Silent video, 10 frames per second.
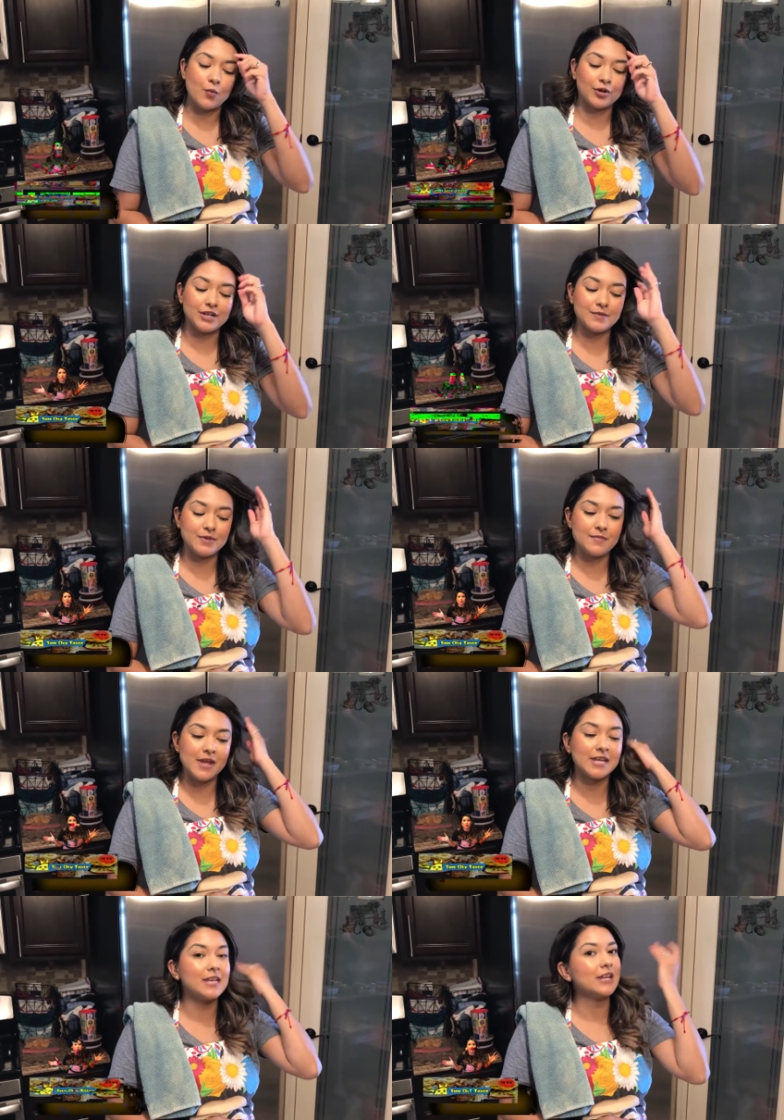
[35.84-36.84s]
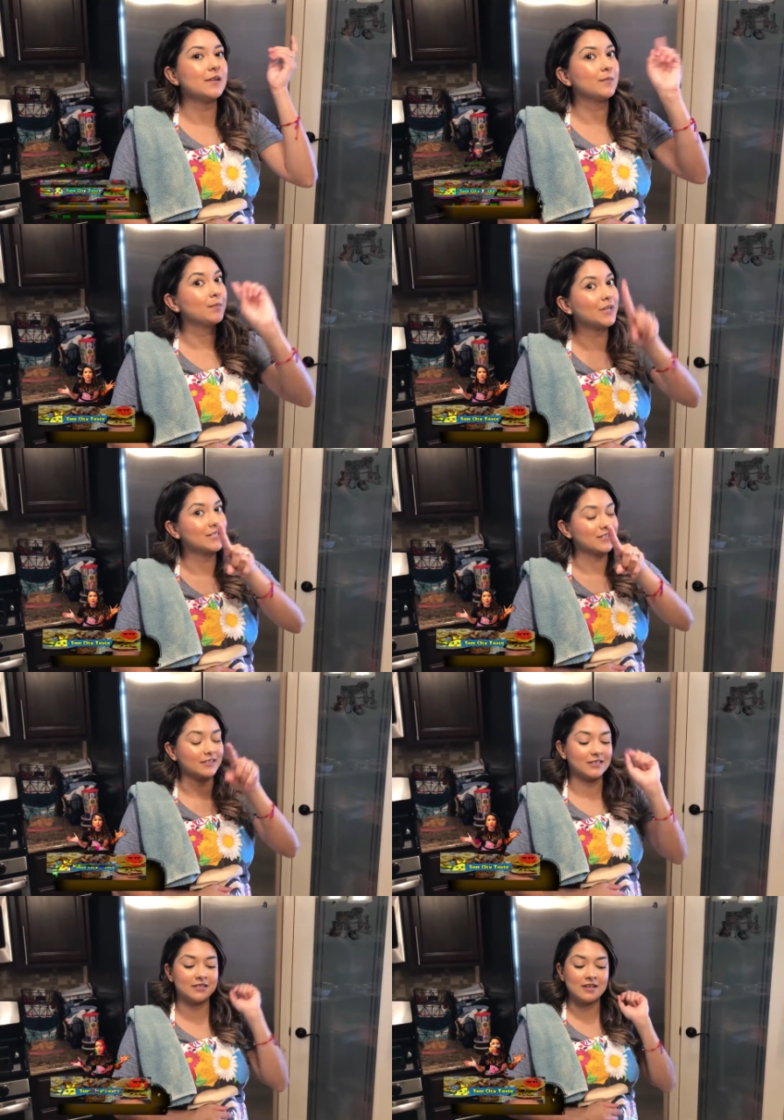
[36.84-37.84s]
we're going to be making
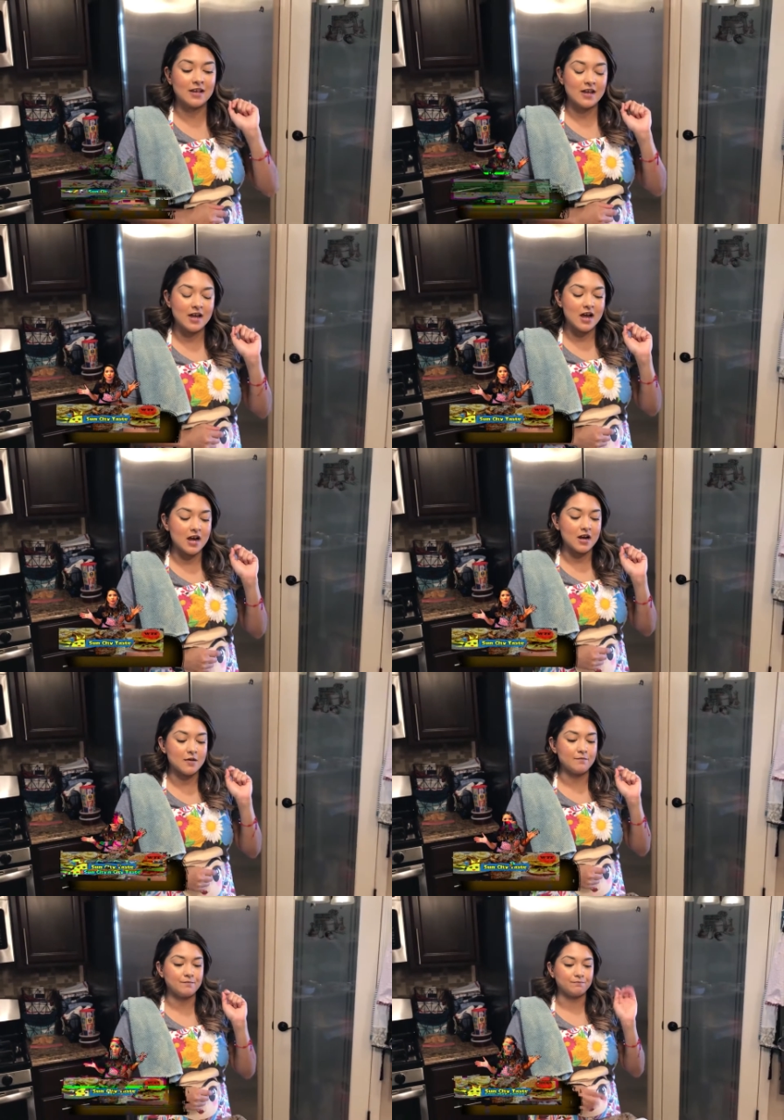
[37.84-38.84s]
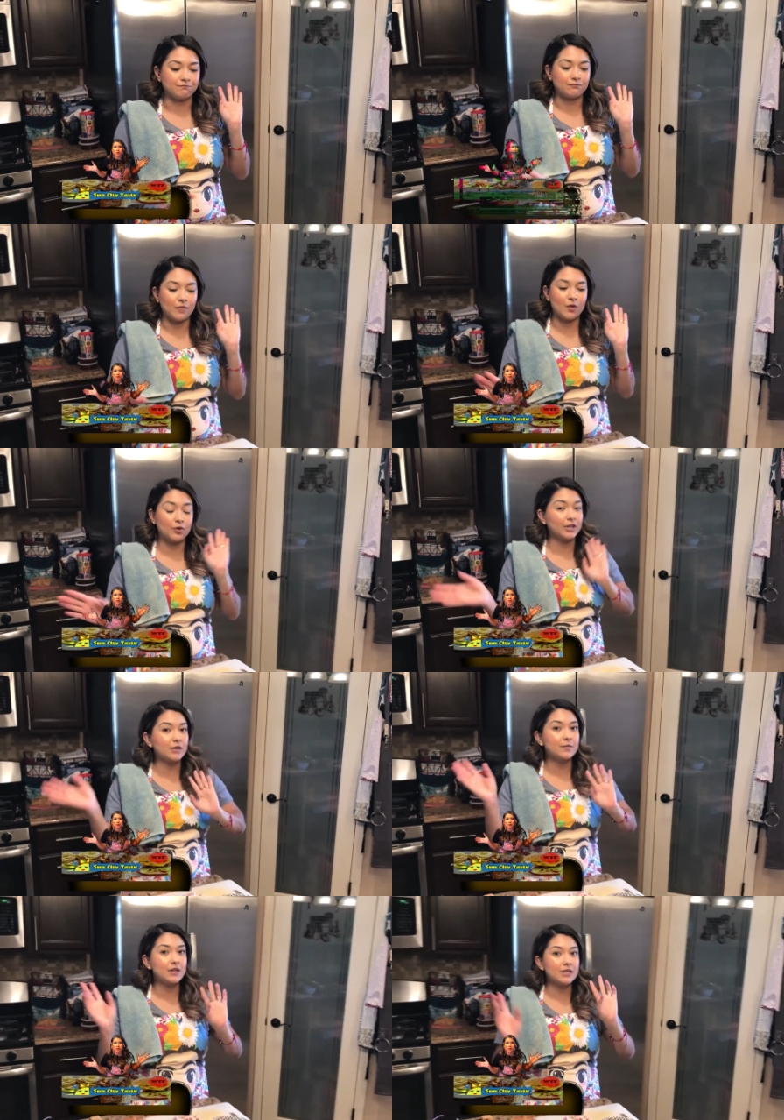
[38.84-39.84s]
pizzas. We're going
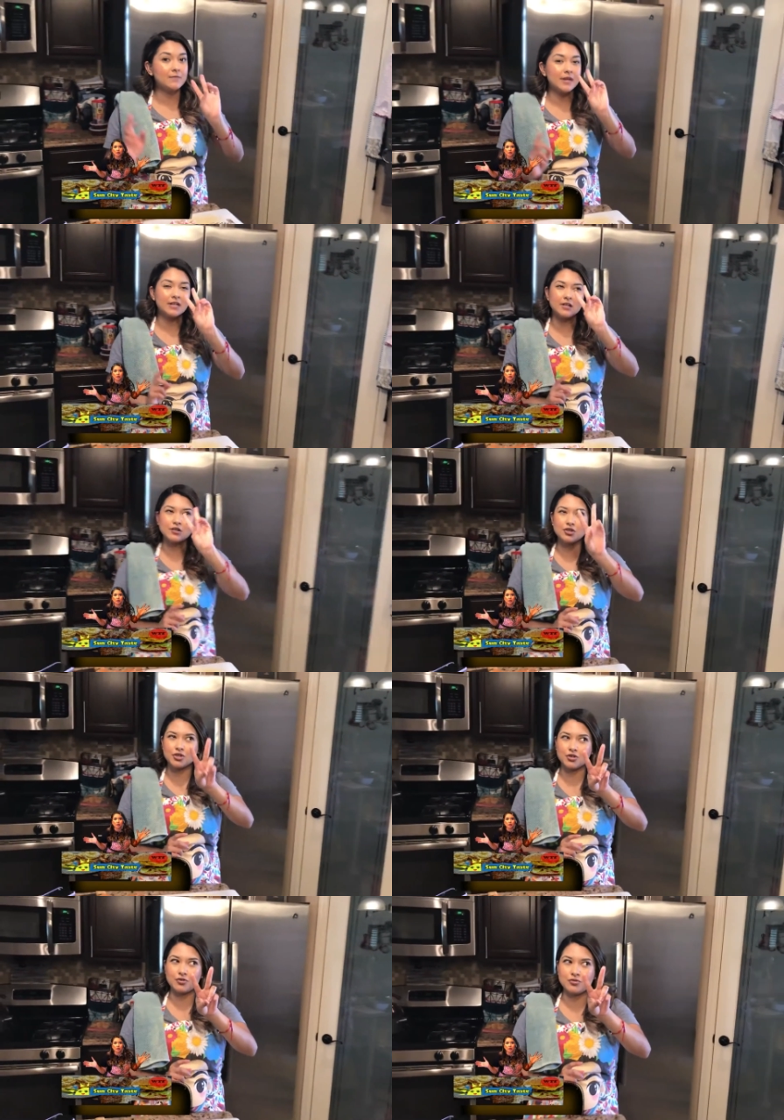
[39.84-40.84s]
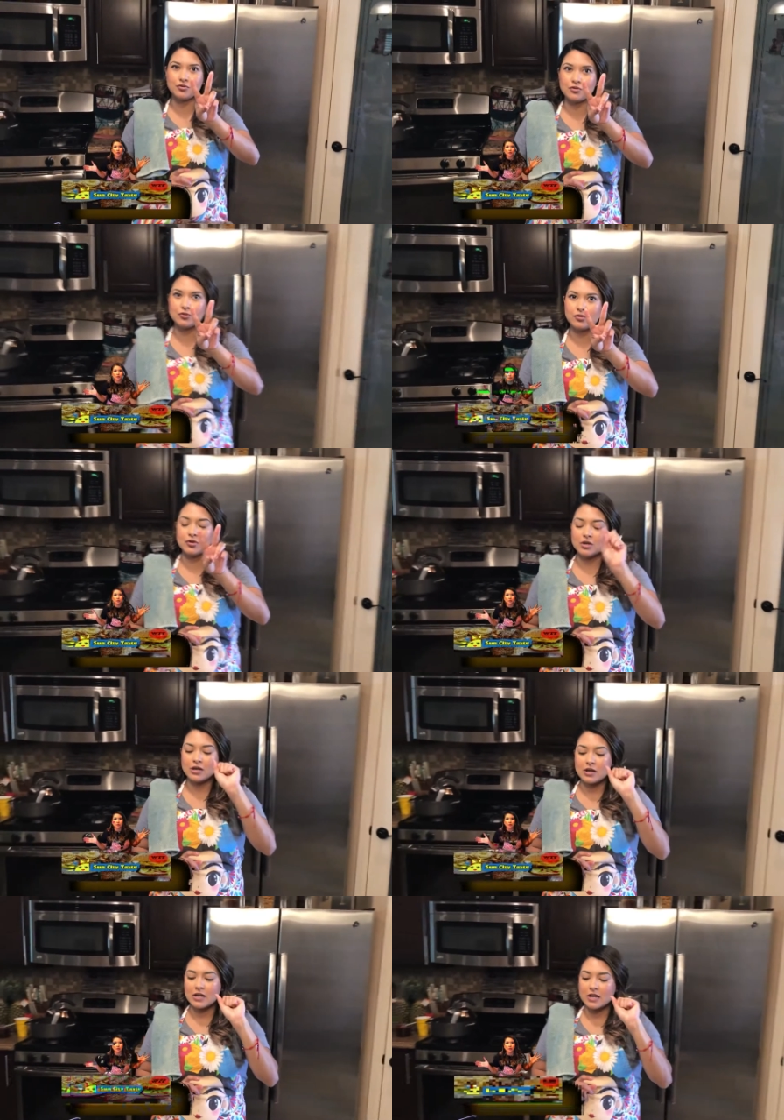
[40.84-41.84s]
to be making 2
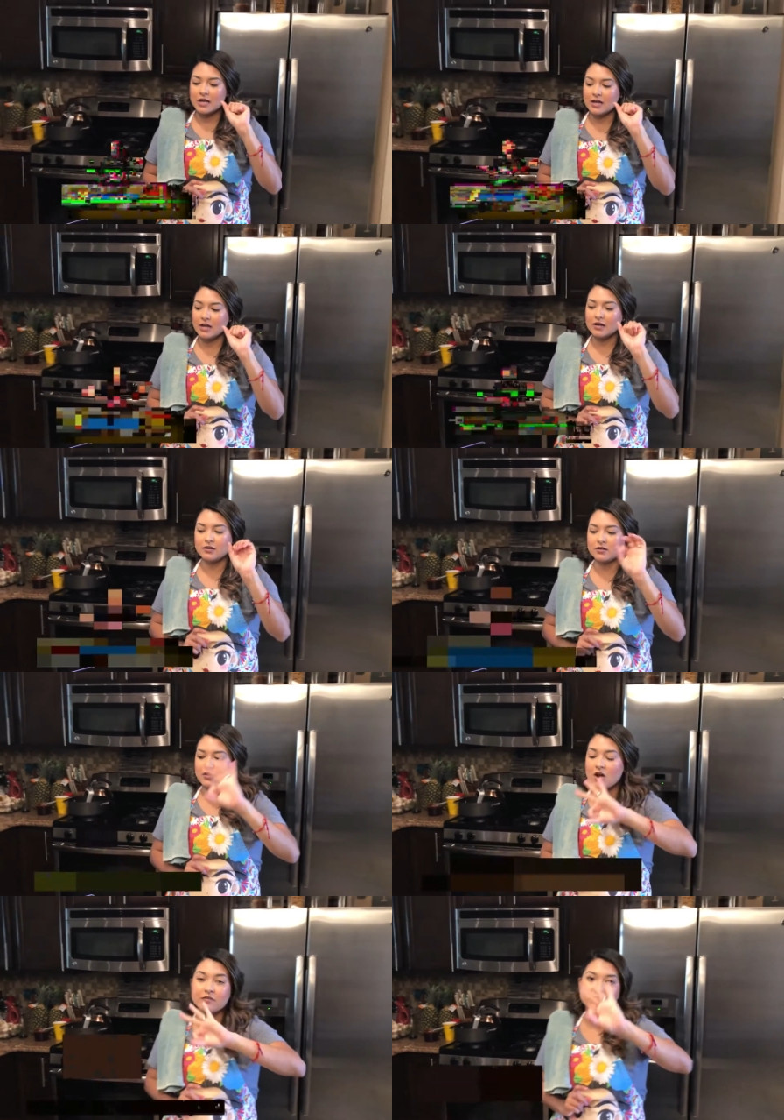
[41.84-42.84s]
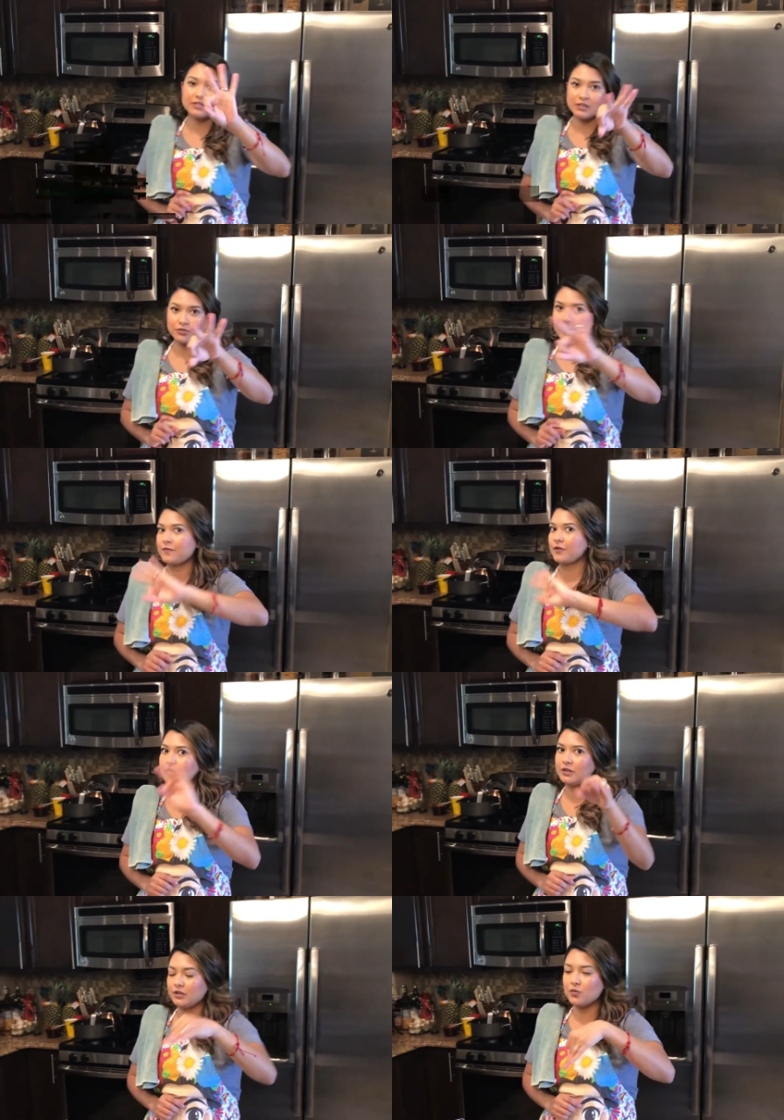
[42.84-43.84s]
and obviously 3 for
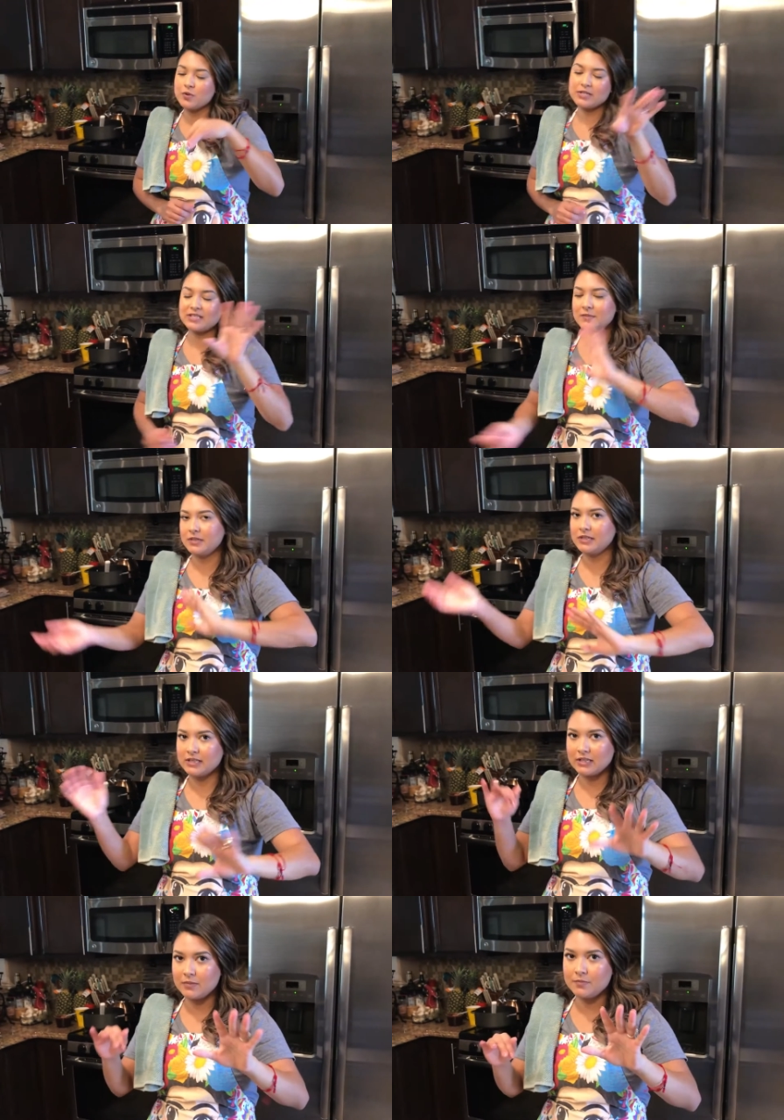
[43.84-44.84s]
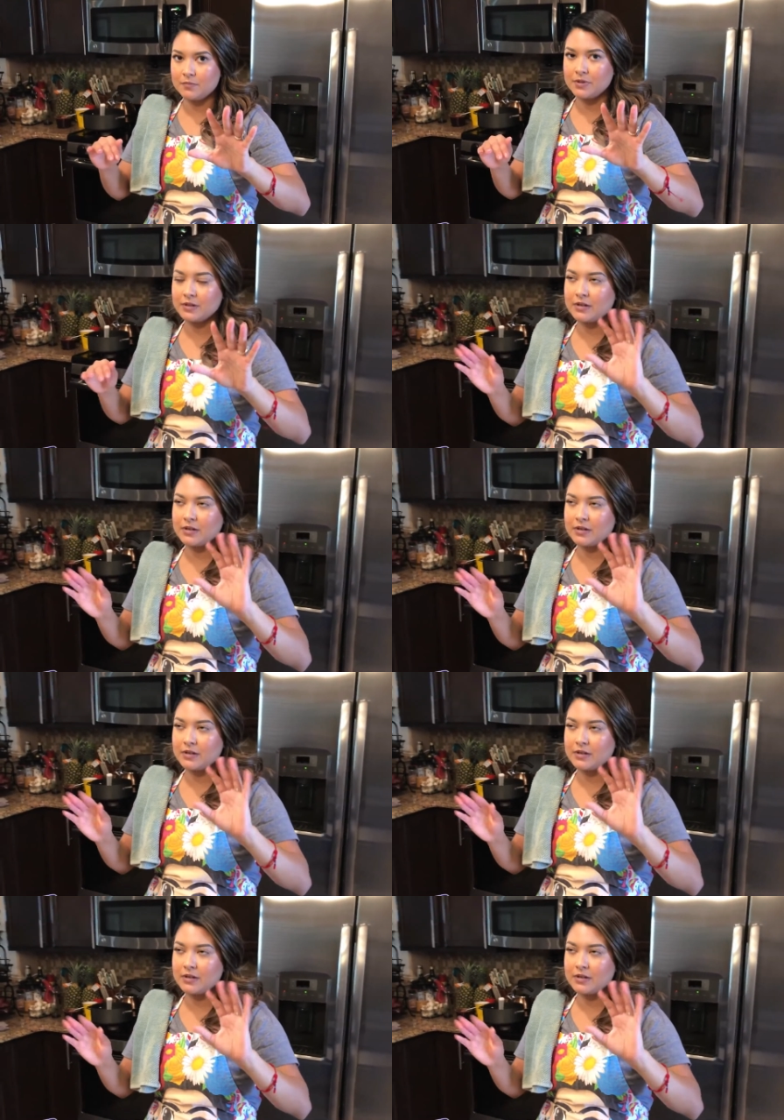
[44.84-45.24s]
the little ones. I'm going to let them